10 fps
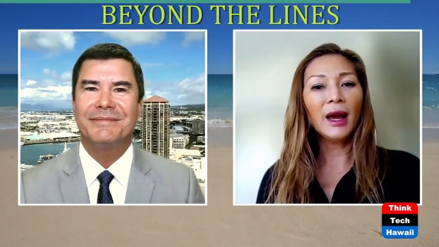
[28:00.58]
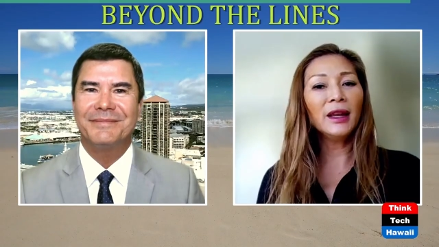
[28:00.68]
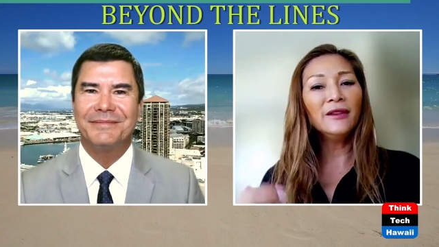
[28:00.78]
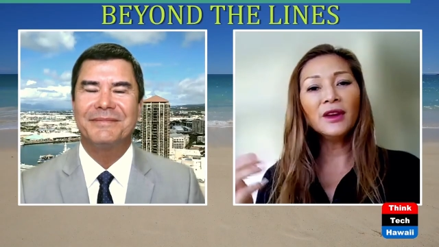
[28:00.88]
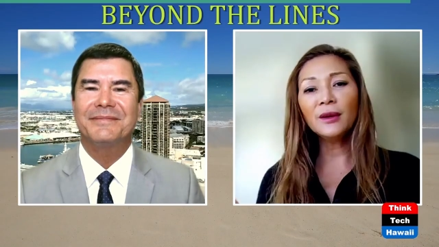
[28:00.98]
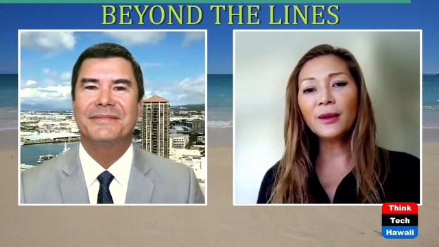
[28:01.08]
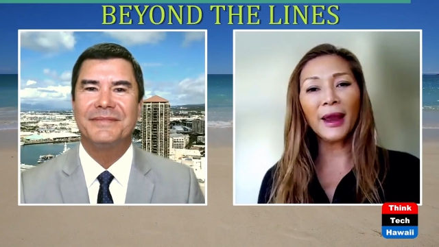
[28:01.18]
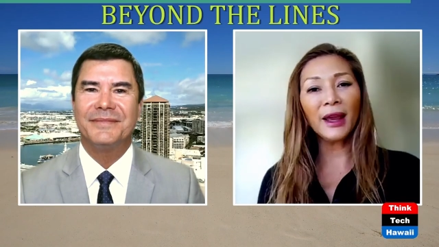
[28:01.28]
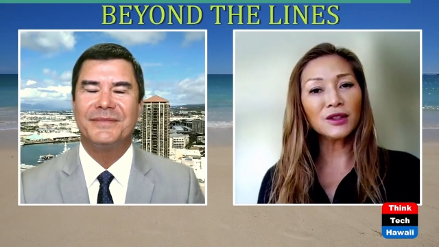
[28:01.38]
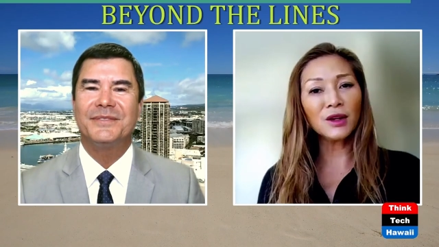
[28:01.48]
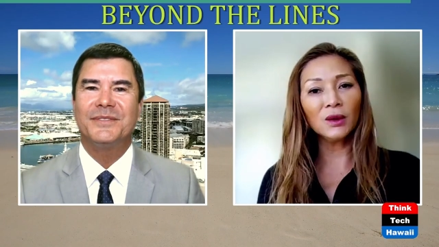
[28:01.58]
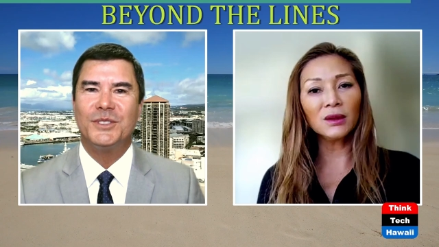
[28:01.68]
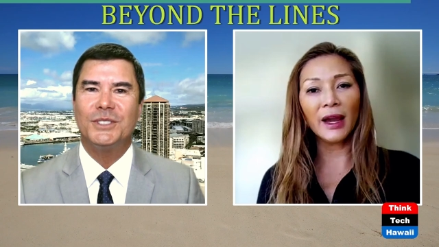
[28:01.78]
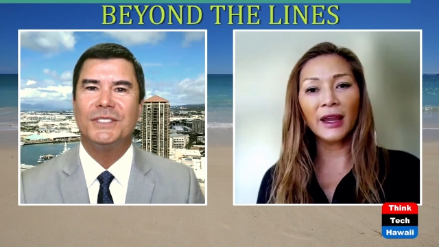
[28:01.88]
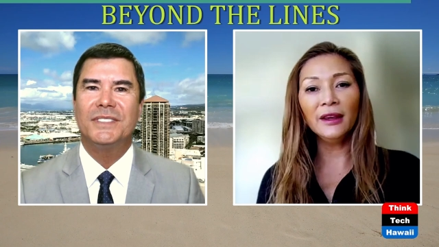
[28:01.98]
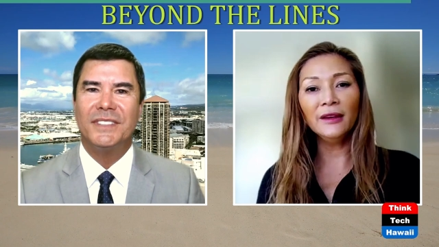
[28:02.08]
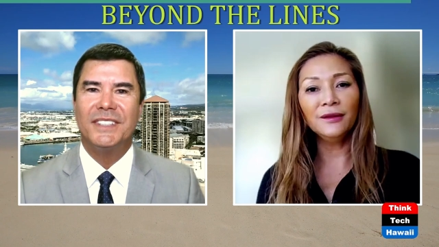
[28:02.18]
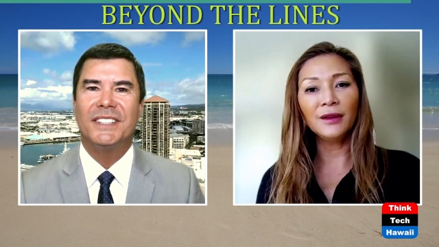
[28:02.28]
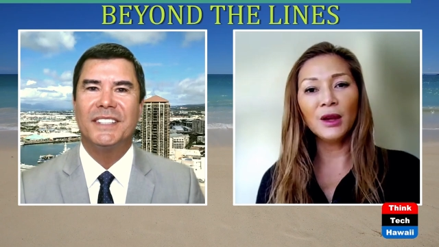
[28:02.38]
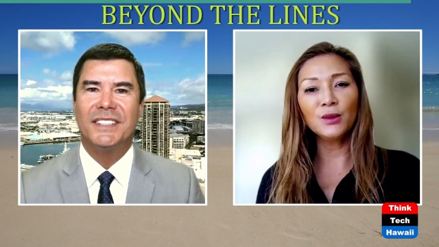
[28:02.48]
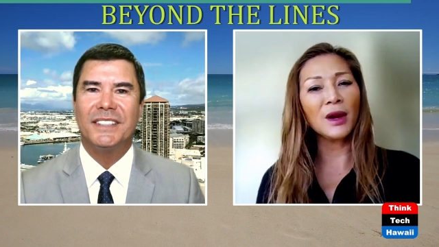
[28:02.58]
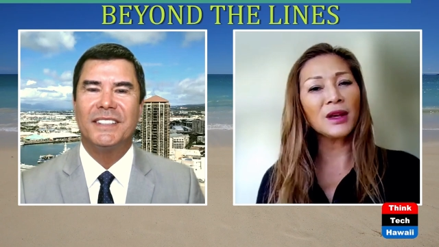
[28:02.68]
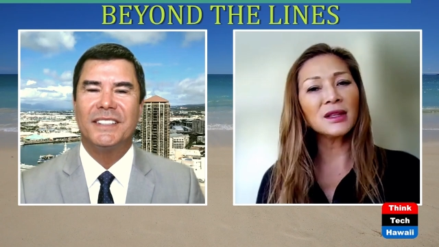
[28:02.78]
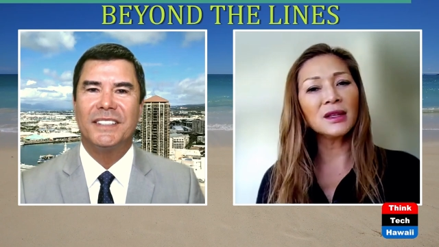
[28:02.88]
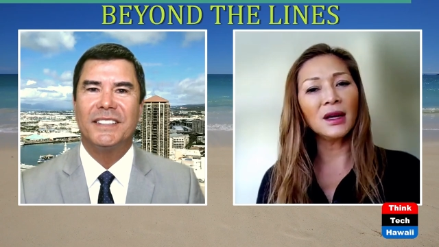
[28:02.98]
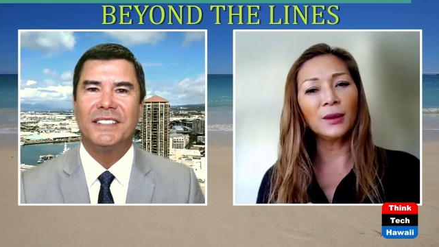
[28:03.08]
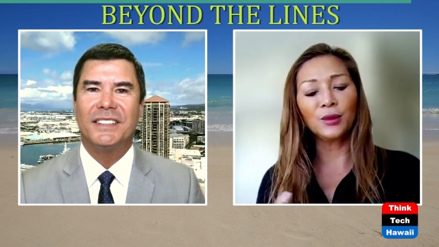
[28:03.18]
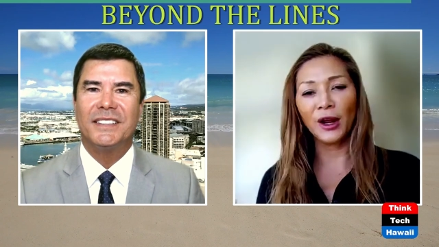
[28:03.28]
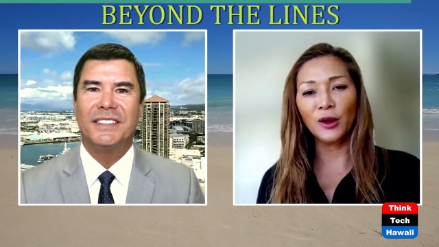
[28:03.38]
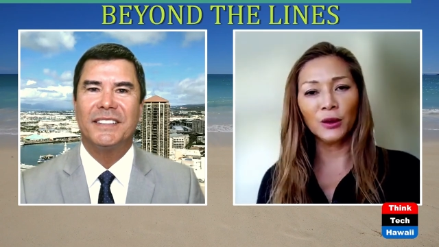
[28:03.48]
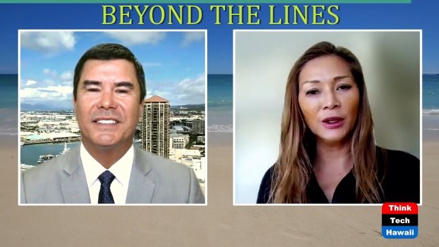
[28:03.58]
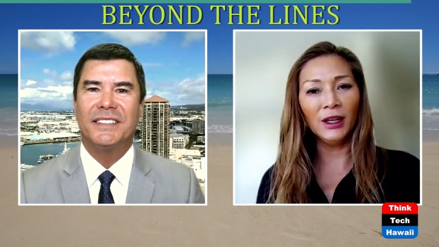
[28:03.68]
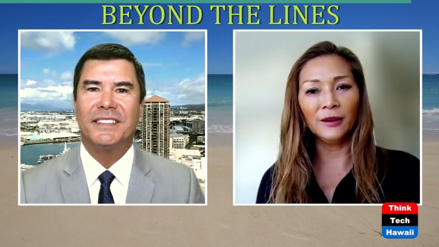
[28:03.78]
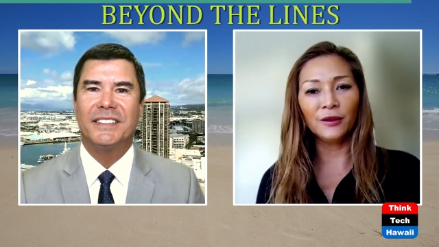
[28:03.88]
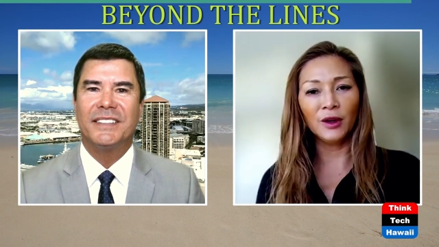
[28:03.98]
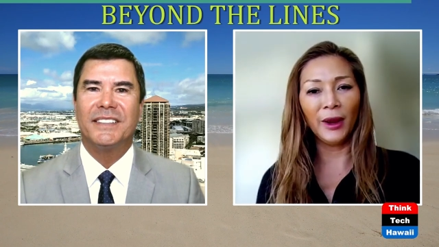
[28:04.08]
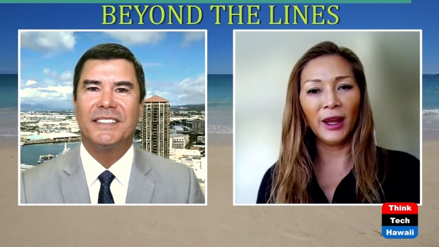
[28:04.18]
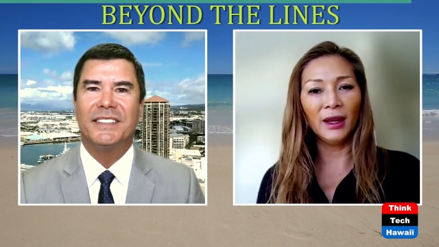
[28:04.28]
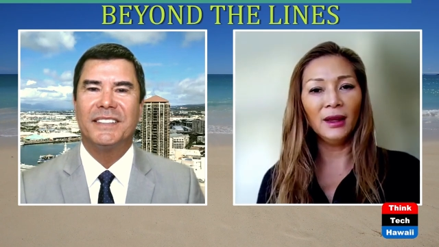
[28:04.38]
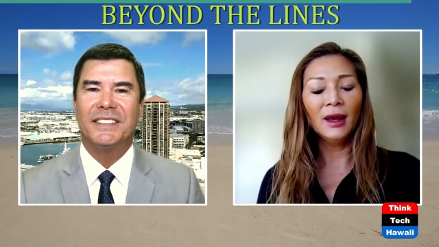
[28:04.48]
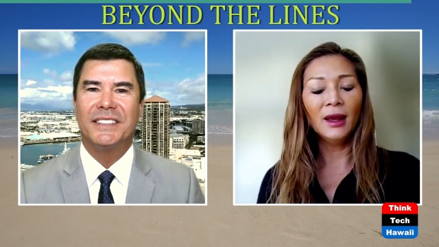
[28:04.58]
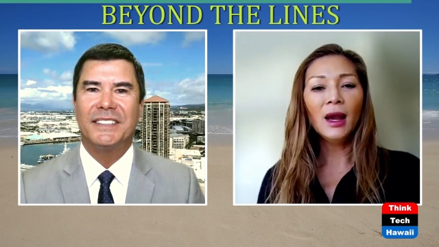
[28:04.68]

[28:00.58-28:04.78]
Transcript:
Speaker 1: And even in my adult life, it wasn't a priority for me.